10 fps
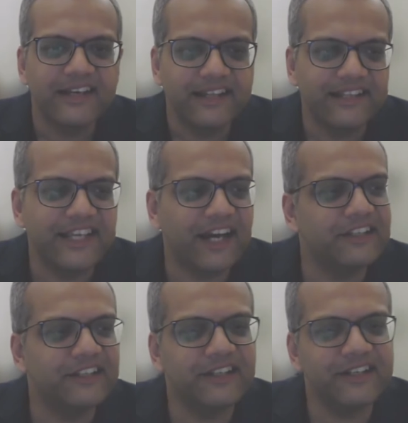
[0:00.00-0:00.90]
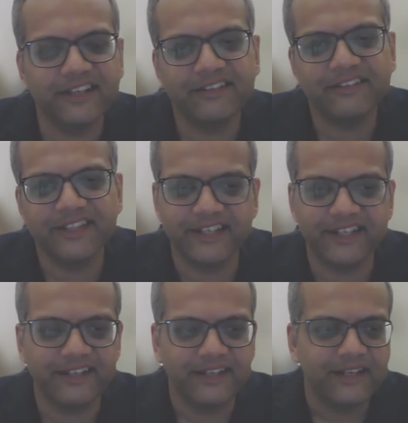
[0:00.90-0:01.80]
The other is
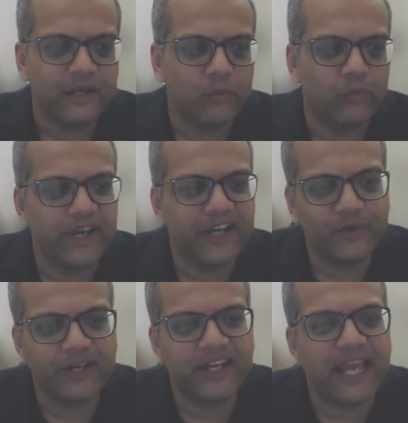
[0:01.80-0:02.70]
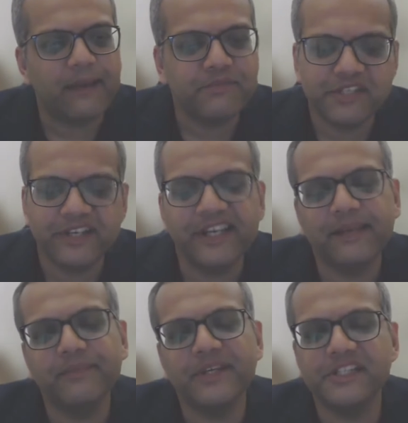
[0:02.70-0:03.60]
that when you are capturing
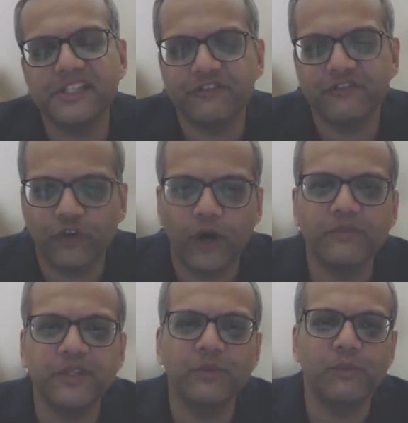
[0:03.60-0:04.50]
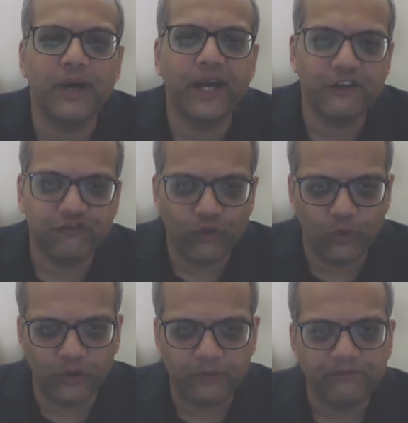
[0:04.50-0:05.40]
images from the mobile
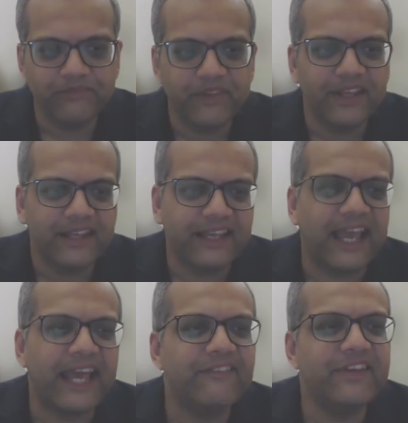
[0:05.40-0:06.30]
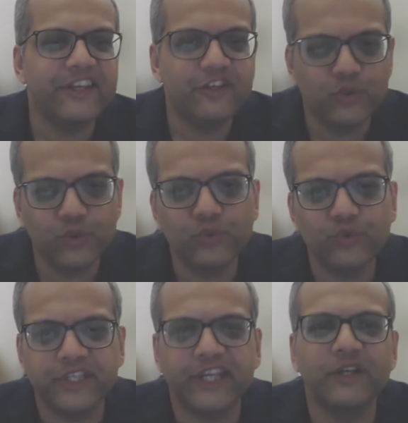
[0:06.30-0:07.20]
phone, can we
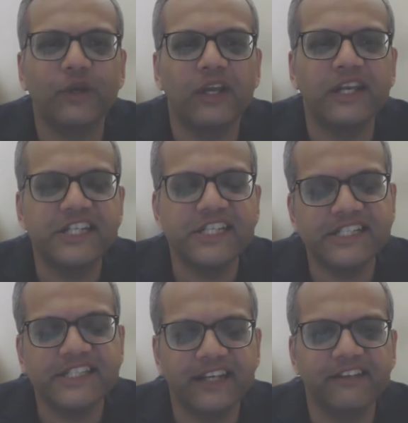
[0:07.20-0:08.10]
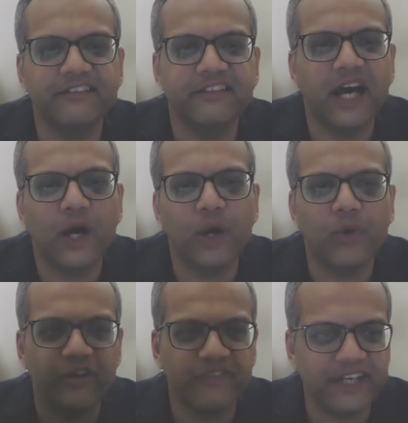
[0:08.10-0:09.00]
use technology that is
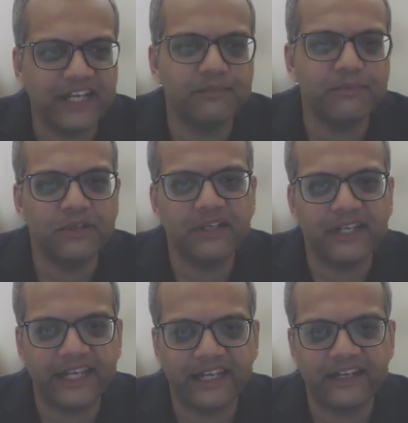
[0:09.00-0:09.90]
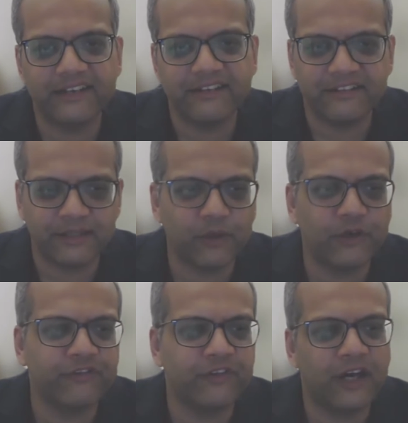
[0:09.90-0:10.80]
now available in some
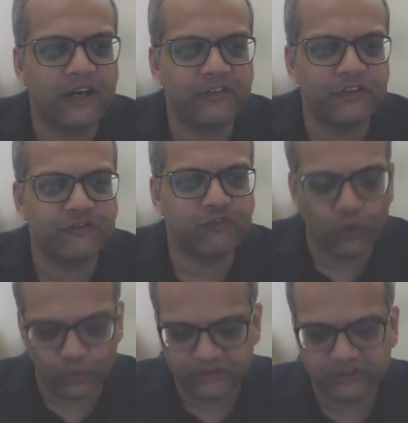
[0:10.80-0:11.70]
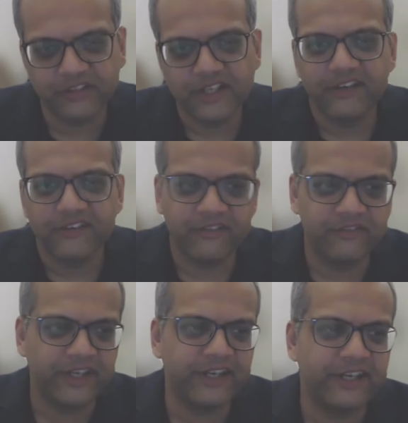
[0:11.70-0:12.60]
of our phones,
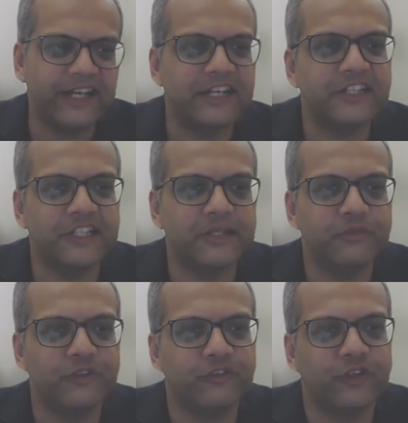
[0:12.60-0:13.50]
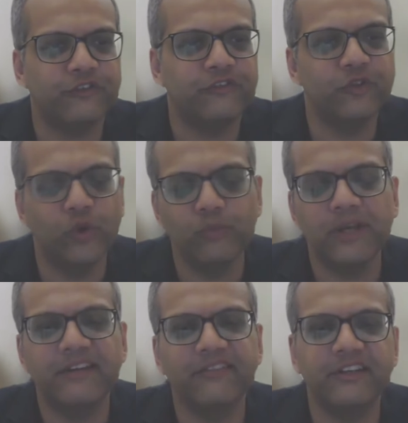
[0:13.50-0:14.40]
where in terms of sort of zoom
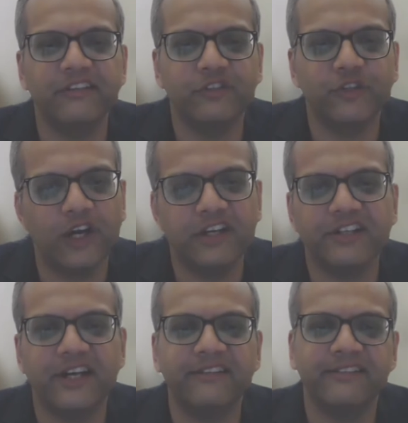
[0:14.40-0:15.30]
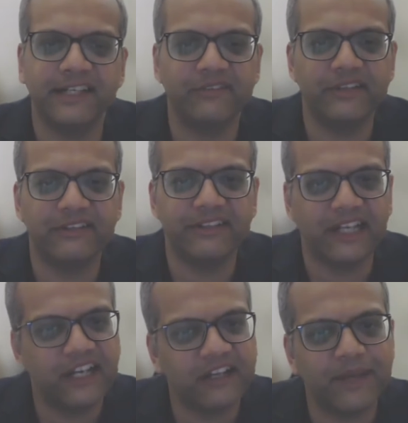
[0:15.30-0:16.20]
levels, contrast levels,
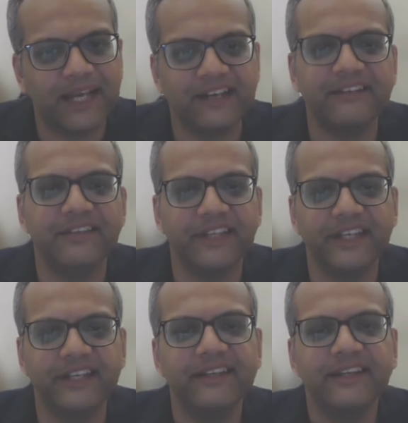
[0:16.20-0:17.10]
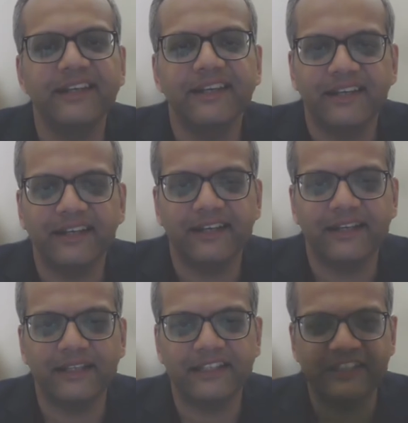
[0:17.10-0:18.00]
color balancing,
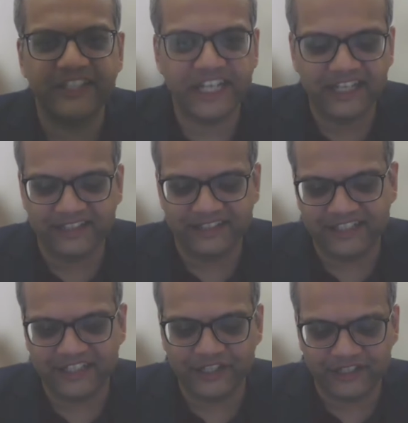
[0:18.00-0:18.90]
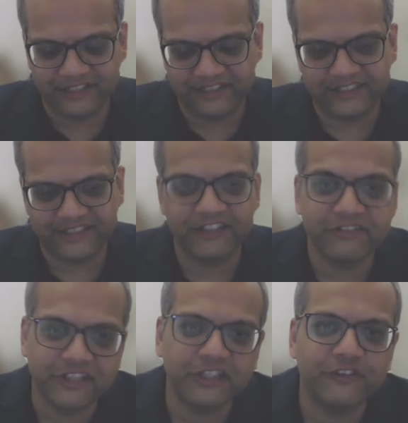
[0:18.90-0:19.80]
the
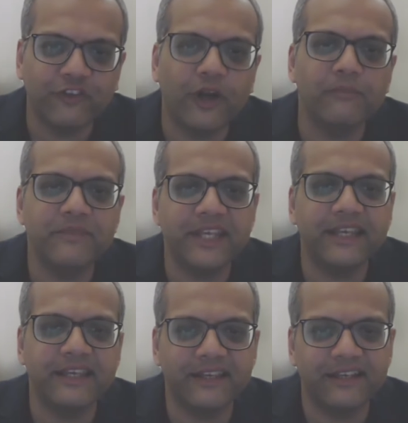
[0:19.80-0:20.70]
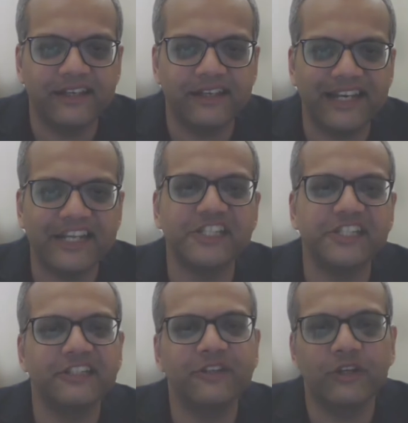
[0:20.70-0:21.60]
distance from the
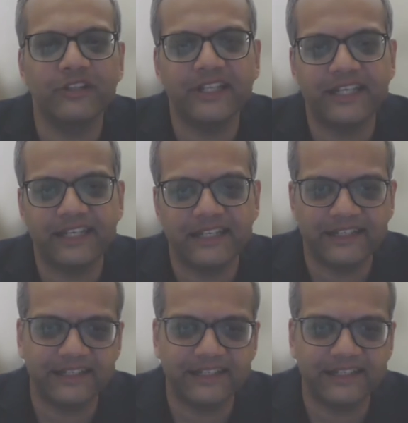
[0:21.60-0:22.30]
lesion or the